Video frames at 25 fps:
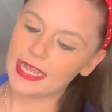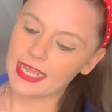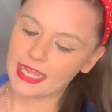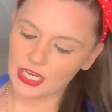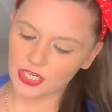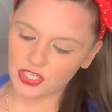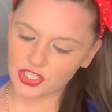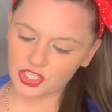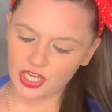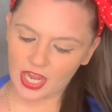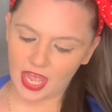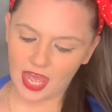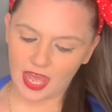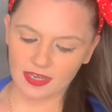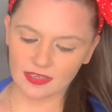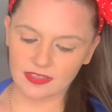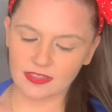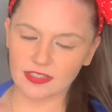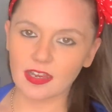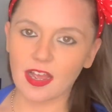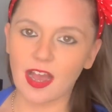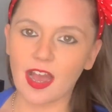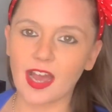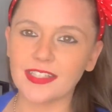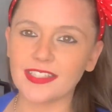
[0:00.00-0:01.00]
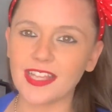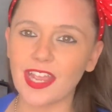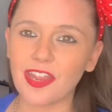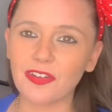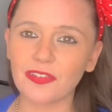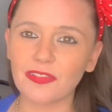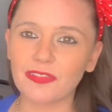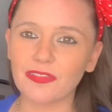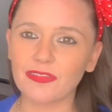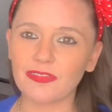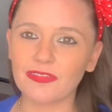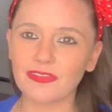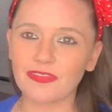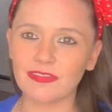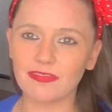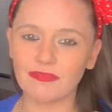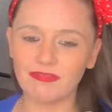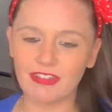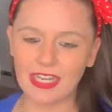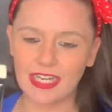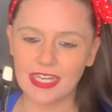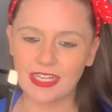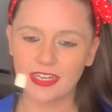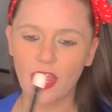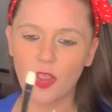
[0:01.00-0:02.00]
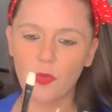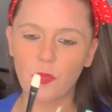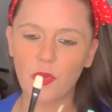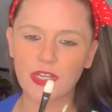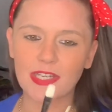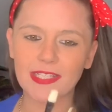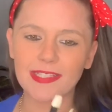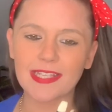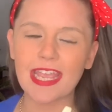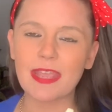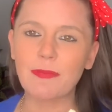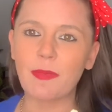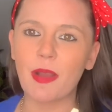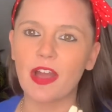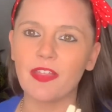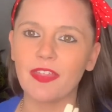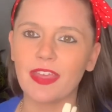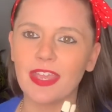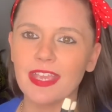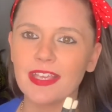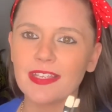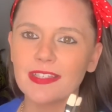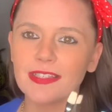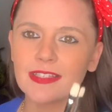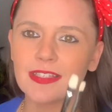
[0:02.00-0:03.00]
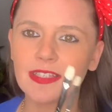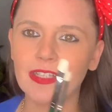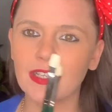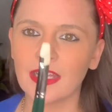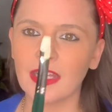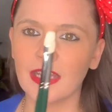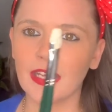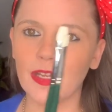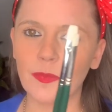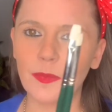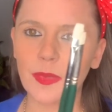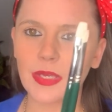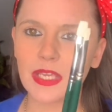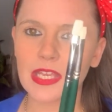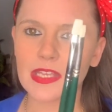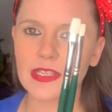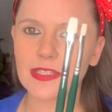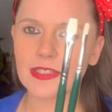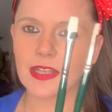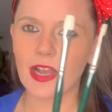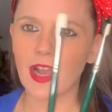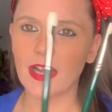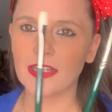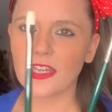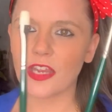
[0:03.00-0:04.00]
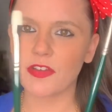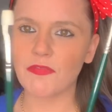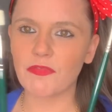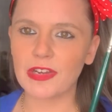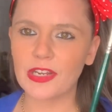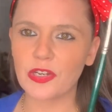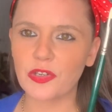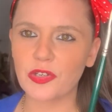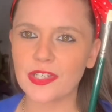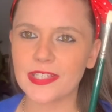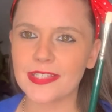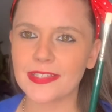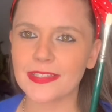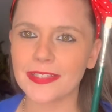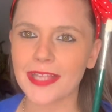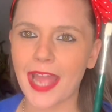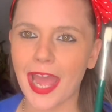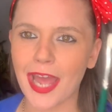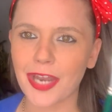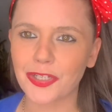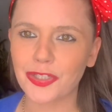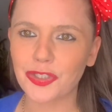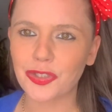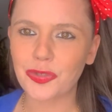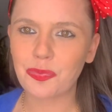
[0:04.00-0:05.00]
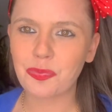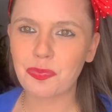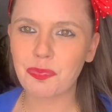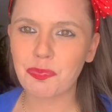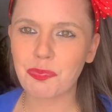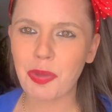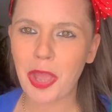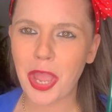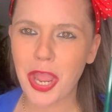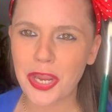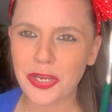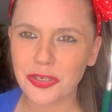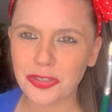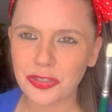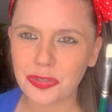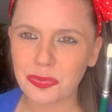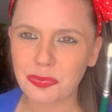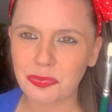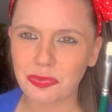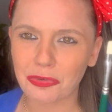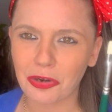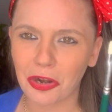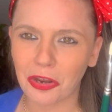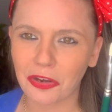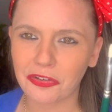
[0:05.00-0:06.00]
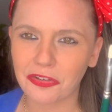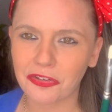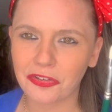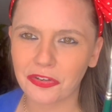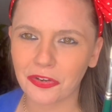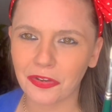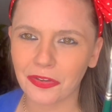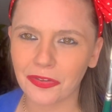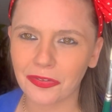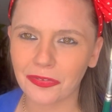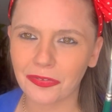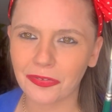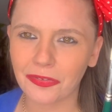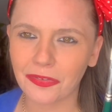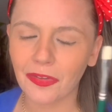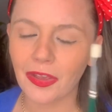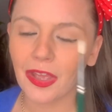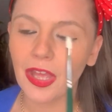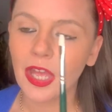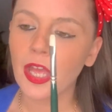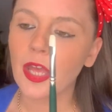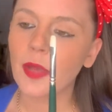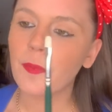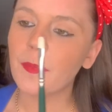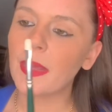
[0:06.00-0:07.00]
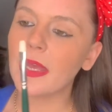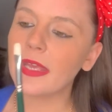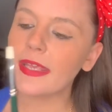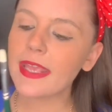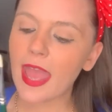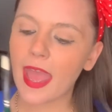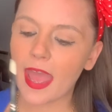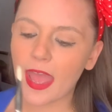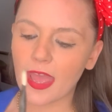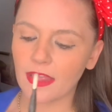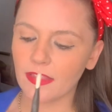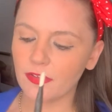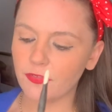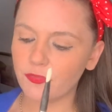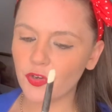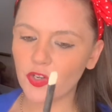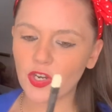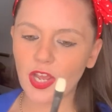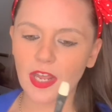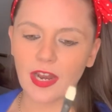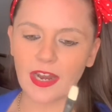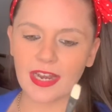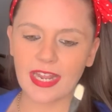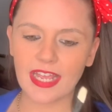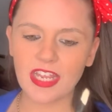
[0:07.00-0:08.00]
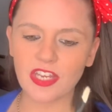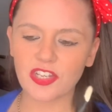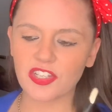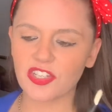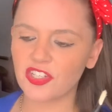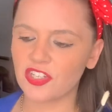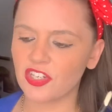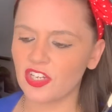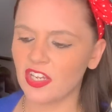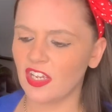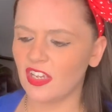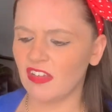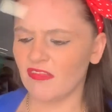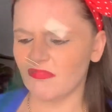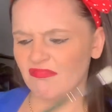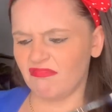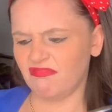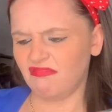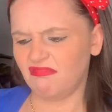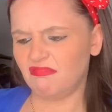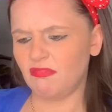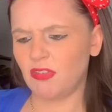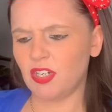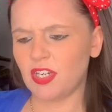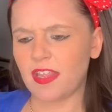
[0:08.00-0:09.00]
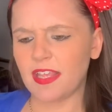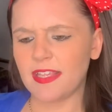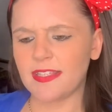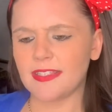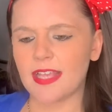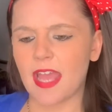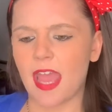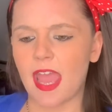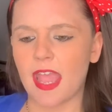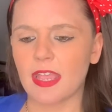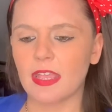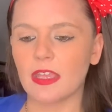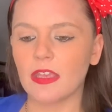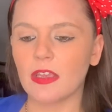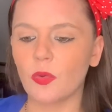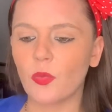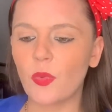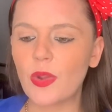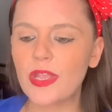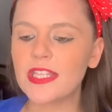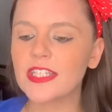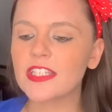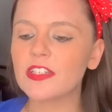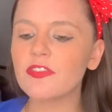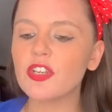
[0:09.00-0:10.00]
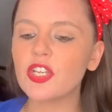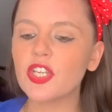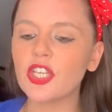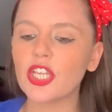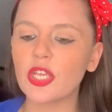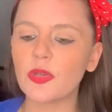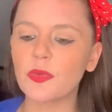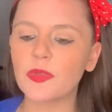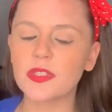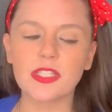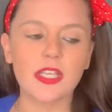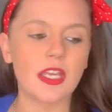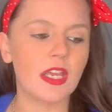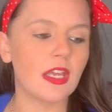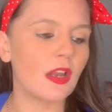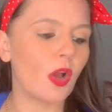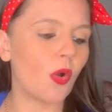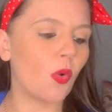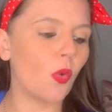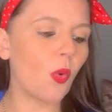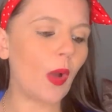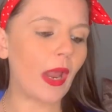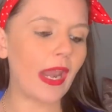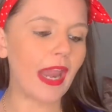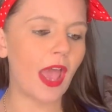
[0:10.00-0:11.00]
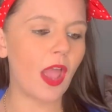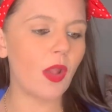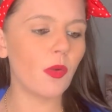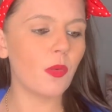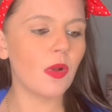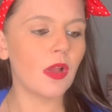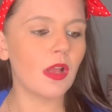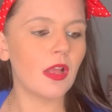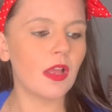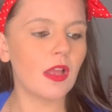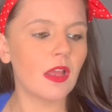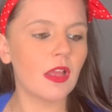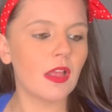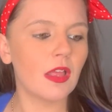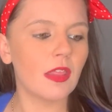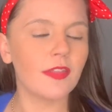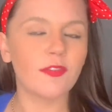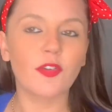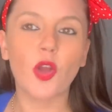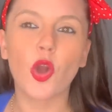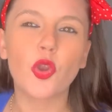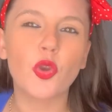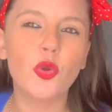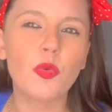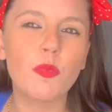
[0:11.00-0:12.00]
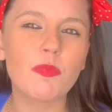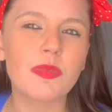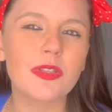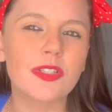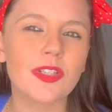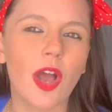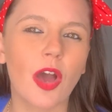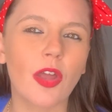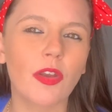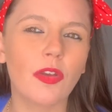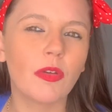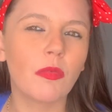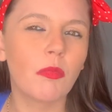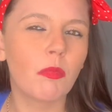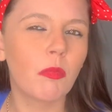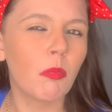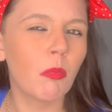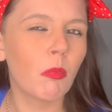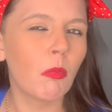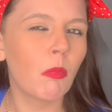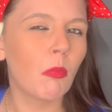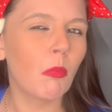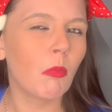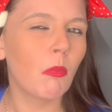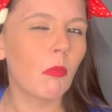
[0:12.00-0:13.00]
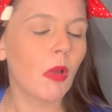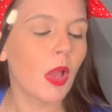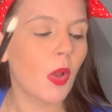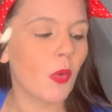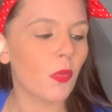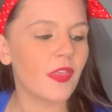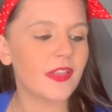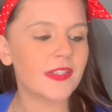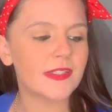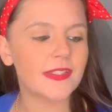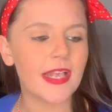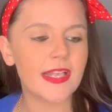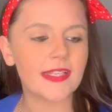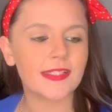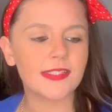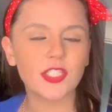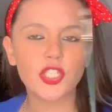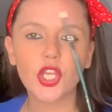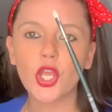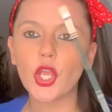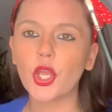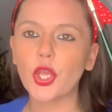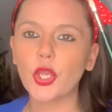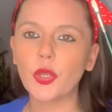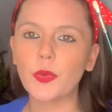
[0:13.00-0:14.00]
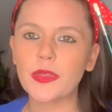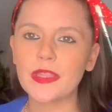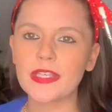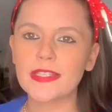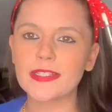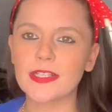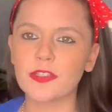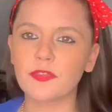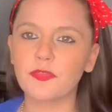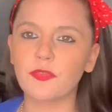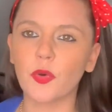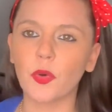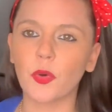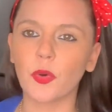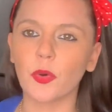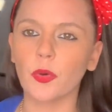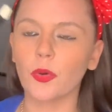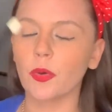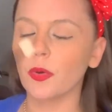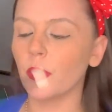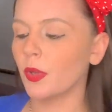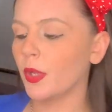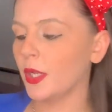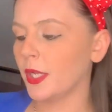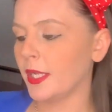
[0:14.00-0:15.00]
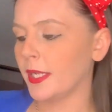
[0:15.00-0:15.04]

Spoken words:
each, and I don't really know what to say about these because I don't really understand paintbrushes. But yeah, £4.99 each. What do they say? Winsor & Newton. Oh, hello. Got numbers on. This says 2 and this says 4.